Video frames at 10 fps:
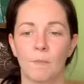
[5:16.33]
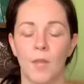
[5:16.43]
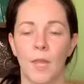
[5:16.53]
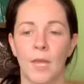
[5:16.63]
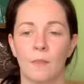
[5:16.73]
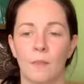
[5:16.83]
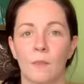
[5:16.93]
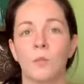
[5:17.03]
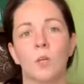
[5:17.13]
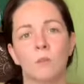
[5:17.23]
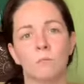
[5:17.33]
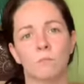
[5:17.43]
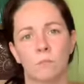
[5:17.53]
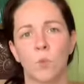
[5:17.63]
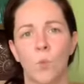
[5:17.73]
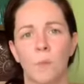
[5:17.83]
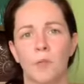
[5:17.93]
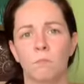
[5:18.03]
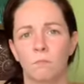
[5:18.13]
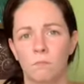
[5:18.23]
And then, you know, the
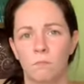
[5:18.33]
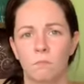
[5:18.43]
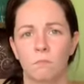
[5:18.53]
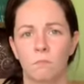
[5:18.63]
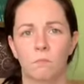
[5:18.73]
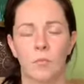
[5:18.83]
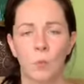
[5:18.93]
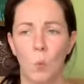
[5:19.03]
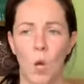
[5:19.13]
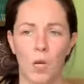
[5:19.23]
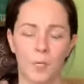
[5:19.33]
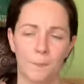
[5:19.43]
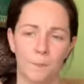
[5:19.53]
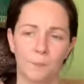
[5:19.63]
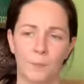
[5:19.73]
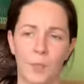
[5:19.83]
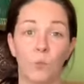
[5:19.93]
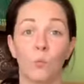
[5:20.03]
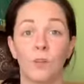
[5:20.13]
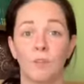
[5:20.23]
woman in the water, in a
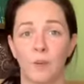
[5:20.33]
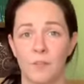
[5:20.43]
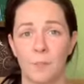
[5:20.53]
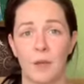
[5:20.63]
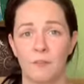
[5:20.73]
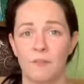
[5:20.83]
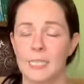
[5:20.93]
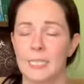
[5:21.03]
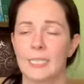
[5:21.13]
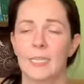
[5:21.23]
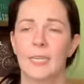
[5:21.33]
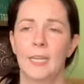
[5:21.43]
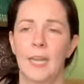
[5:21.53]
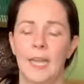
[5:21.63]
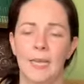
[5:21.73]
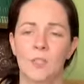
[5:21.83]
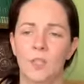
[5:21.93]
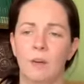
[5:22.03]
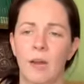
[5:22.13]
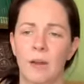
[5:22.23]
river, as a matter of fact. So
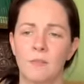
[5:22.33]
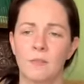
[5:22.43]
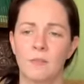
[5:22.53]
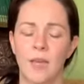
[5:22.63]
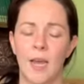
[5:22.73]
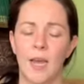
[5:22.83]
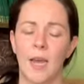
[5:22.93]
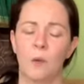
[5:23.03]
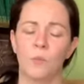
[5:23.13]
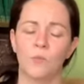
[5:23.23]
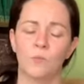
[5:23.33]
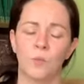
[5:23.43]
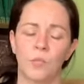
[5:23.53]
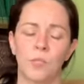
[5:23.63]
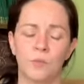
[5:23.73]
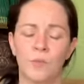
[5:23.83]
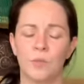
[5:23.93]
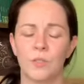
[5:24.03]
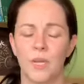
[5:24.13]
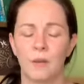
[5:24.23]
I was really
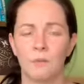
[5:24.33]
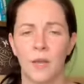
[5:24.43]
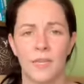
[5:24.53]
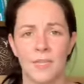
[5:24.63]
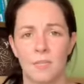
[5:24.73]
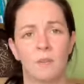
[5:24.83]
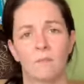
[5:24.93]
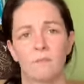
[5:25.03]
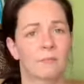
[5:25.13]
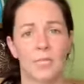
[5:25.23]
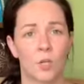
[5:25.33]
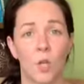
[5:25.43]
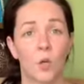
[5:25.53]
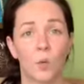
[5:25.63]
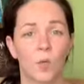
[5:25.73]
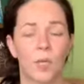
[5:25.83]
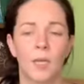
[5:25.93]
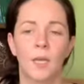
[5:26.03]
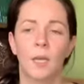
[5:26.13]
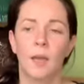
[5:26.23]
confused. I didn't know.
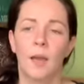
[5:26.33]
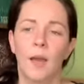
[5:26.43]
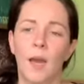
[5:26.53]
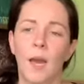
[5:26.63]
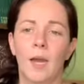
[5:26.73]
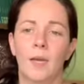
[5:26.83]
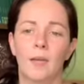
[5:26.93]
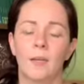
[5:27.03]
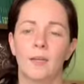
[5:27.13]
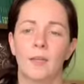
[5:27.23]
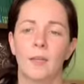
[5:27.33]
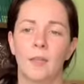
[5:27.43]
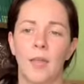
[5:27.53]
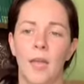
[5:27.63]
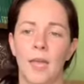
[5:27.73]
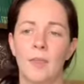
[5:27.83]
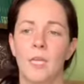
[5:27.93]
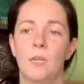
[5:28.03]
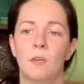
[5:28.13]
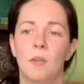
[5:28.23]
And
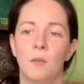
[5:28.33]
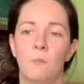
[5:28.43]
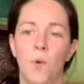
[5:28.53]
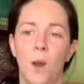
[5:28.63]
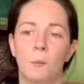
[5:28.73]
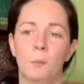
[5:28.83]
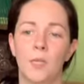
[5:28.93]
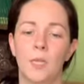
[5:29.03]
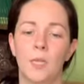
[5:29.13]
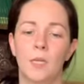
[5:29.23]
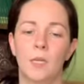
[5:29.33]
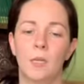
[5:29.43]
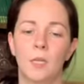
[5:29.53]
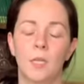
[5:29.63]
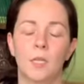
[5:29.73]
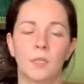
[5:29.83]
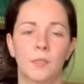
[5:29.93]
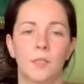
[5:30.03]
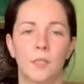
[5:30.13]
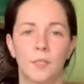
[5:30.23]
then probably the
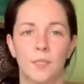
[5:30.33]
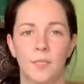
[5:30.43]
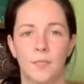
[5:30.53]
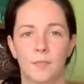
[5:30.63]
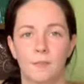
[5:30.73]
clearest